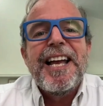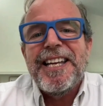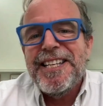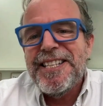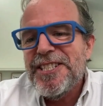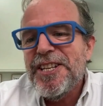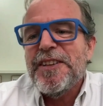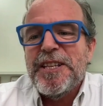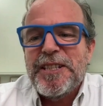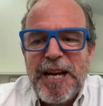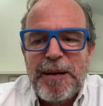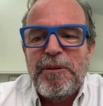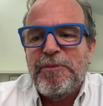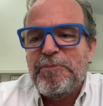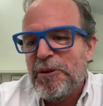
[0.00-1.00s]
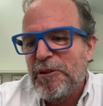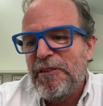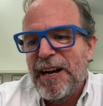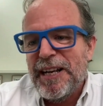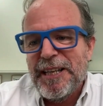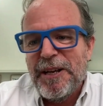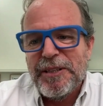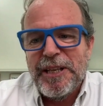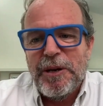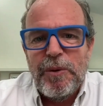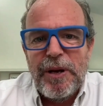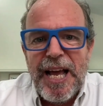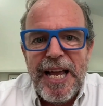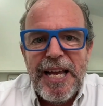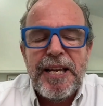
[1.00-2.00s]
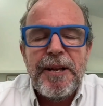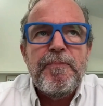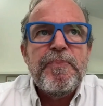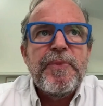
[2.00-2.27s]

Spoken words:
Is not the type of profile that we like.